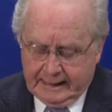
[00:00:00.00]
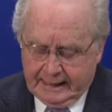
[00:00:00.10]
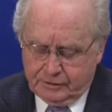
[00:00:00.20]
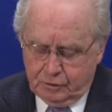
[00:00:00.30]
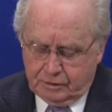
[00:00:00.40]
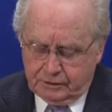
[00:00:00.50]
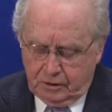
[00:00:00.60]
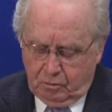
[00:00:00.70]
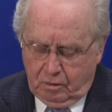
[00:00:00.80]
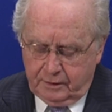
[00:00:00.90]
And you can
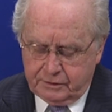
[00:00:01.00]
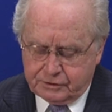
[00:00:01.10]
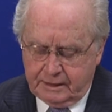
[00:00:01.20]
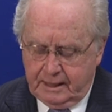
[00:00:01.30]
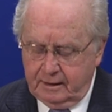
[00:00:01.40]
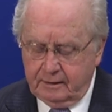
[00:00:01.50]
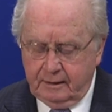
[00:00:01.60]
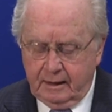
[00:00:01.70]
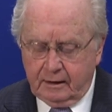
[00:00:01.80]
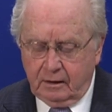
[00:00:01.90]
go on to see in
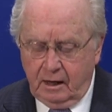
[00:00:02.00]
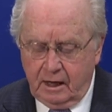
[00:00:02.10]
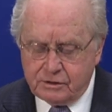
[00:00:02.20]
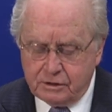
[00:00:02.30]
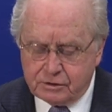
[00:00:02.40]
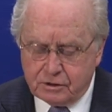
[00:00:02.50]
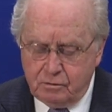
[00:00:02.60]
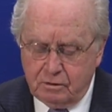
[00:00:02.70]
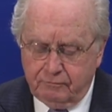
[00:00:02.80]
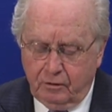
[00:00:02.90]
Colossians
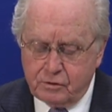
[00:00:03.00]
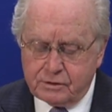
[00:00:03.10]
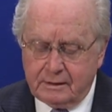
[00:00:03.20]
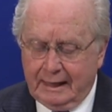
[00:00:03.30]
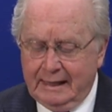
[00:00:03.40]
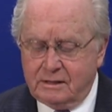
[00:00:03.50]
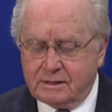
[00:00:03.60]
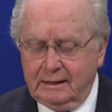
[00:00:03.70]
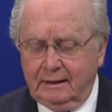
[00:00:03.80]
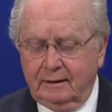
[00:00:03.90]
2 and verse
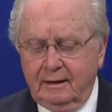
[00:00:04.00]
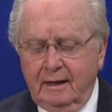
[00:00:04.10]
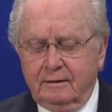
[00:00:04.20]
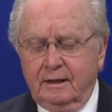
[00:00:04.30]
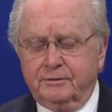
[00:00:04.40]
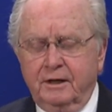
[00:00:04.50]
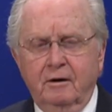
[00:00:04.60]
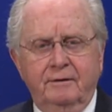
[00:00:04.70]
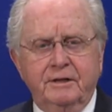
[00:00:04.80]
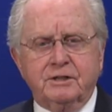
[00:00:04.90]
18 that
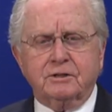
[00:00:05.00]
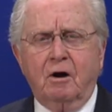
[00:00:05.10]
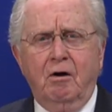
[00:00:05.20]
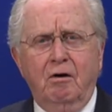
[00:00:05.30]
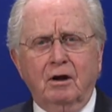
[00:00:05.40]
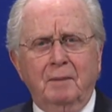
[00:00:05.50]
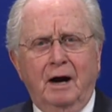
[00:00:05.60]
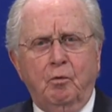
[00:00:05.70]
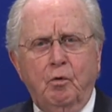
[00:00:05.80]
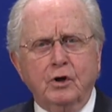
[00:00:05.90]
there, this is all
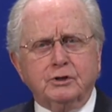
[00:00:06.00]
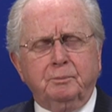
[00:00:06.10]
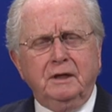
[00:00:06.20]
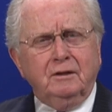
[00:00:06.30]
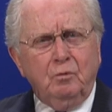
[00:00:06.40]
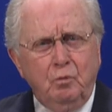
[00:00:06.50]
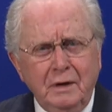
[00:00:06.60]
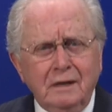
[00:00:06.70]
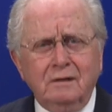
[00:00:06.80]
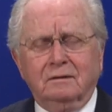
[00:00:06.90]
about worshiping the
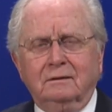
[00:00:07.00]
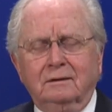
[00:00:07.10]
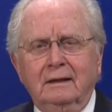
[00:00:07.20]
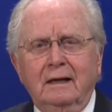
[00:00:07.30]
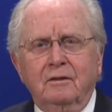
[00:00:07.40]
will,